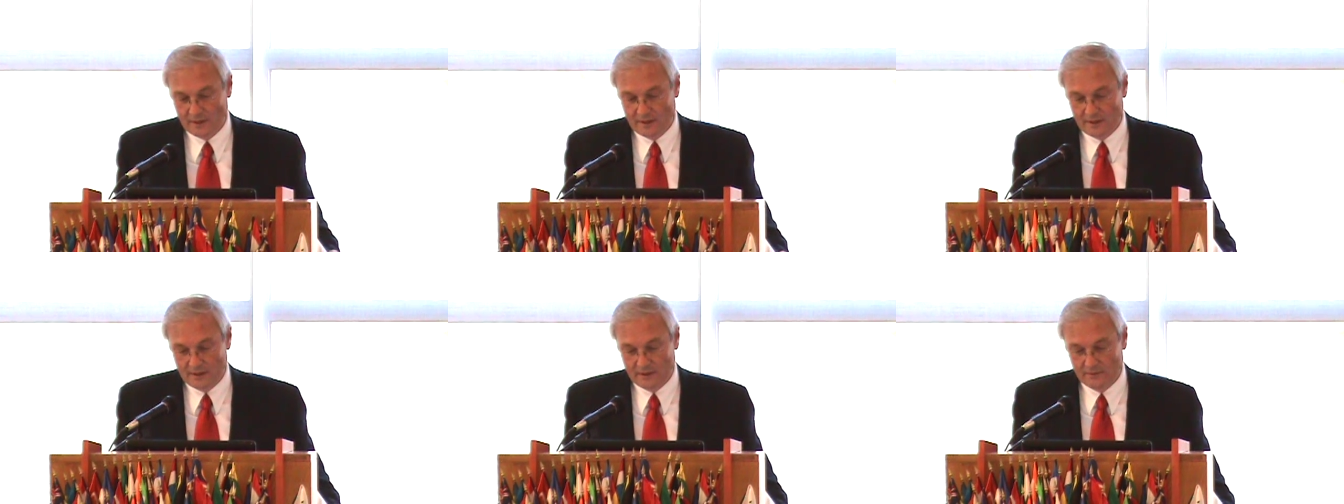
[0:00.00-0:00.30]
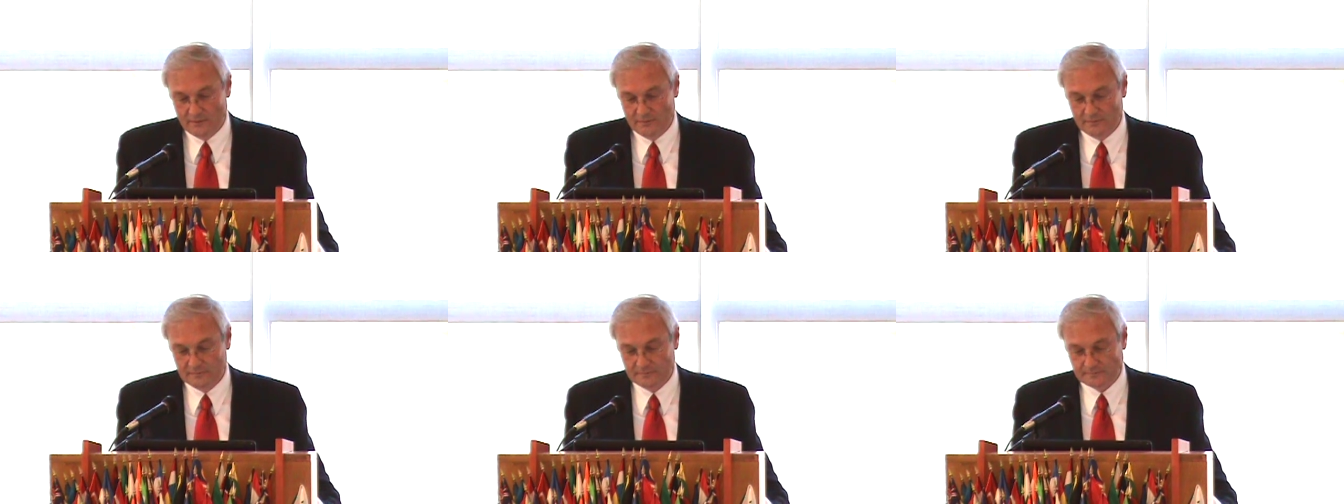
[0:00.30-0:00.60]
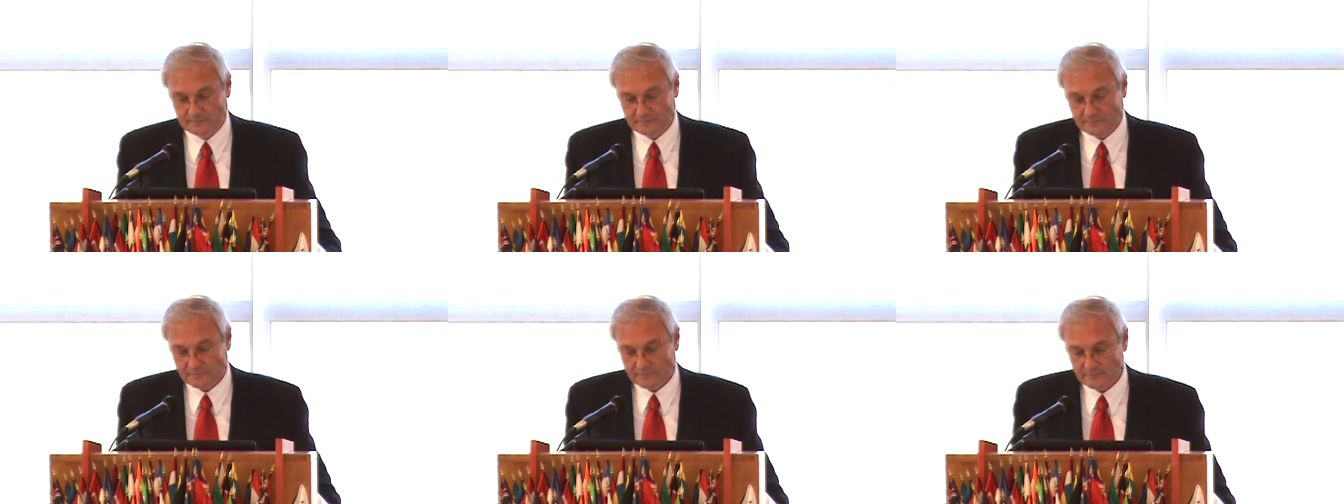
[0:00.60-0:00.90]
uh,
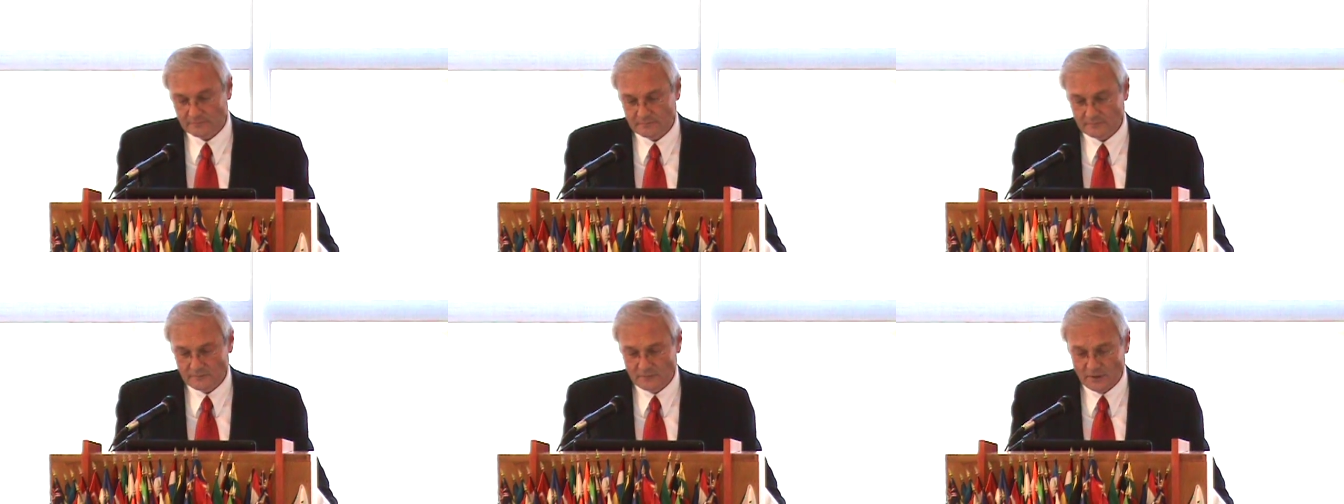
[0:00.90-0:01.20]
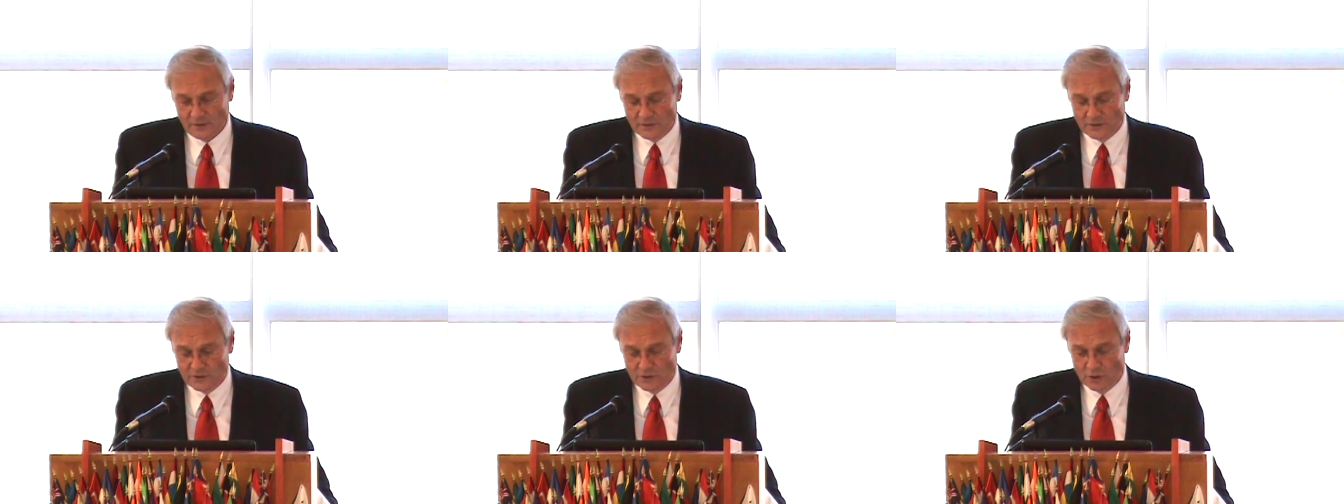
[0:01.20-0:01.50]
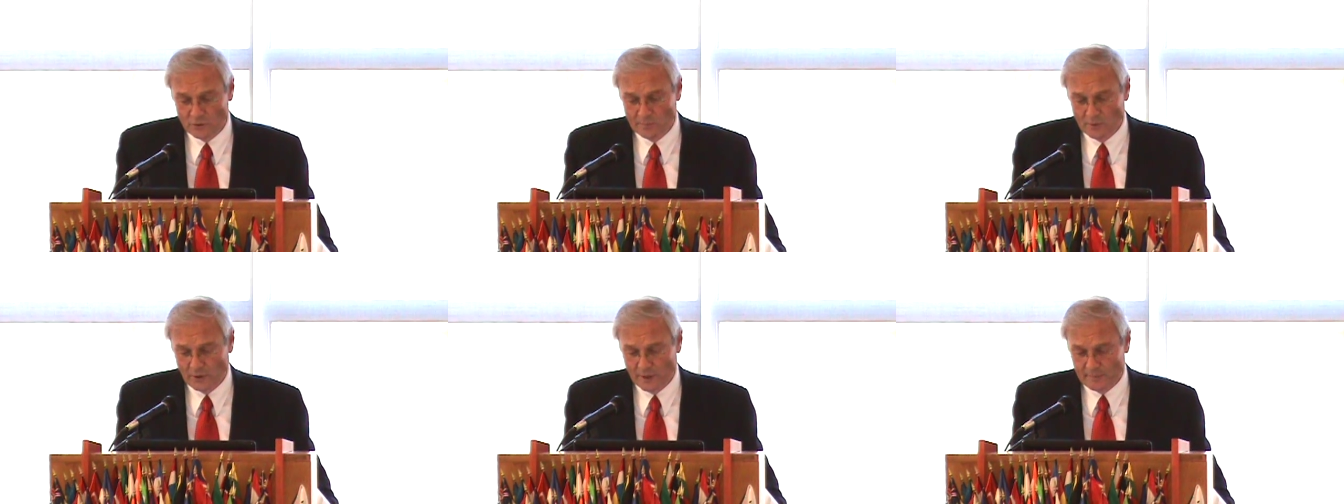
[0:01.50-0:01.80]
the
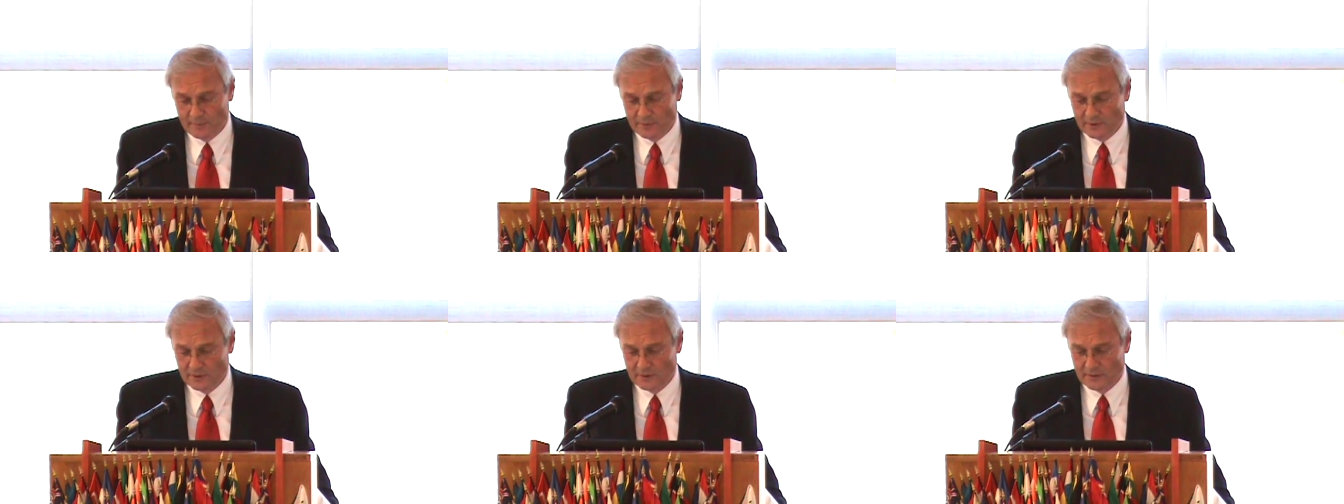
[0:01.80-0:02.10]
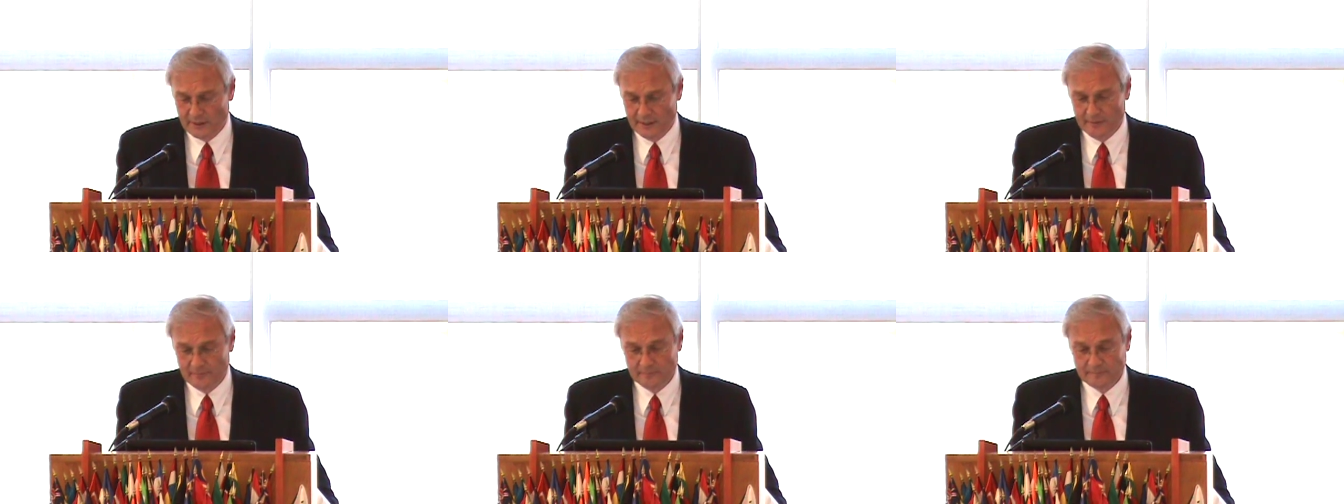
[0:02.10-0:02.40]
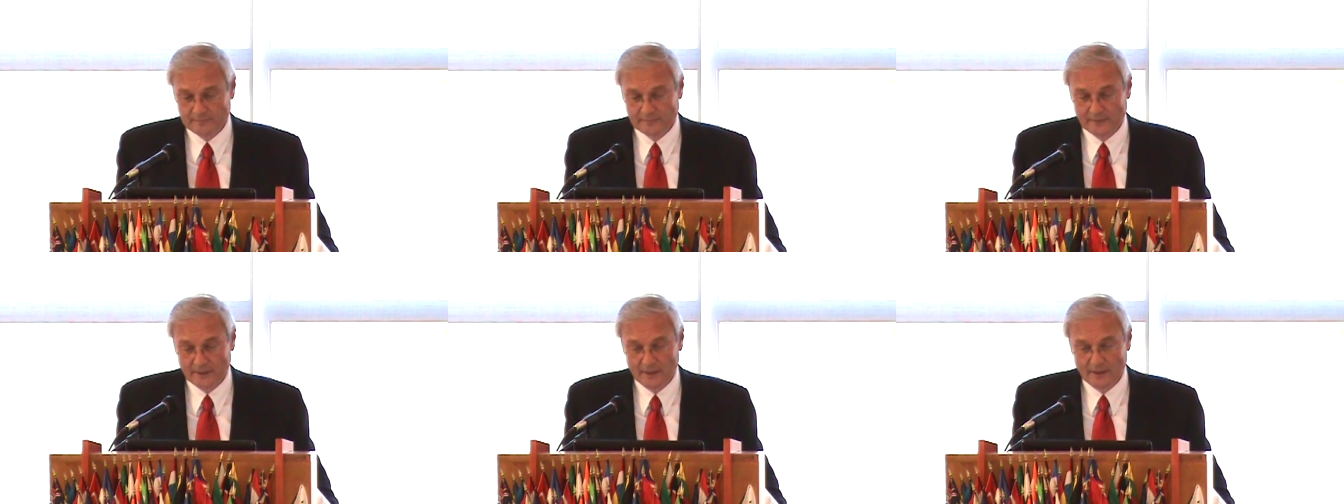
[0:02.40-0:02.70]
Doughboy
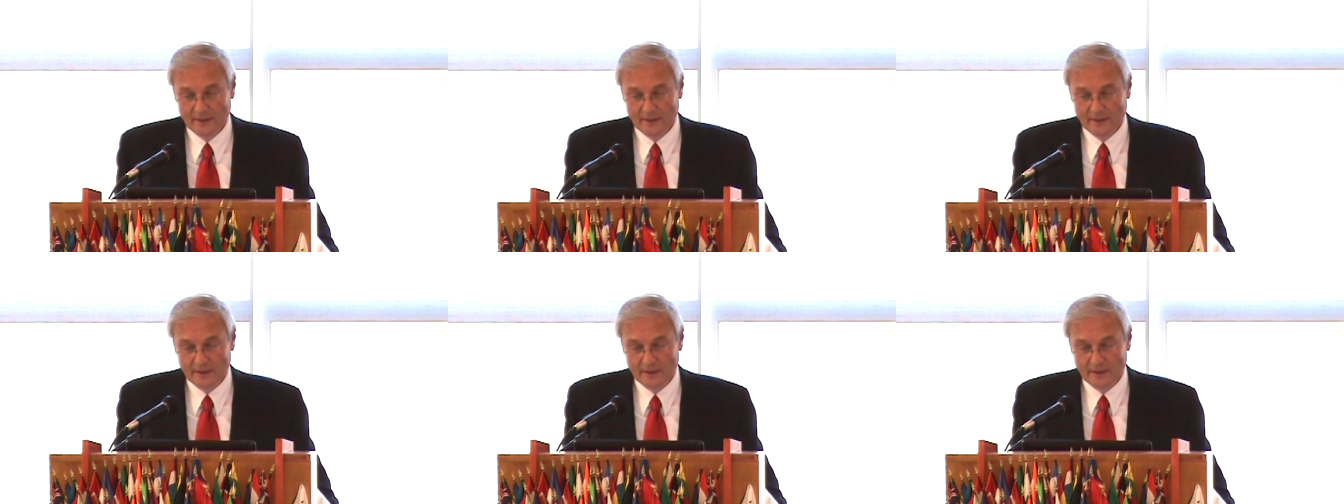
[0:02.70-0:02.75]
program,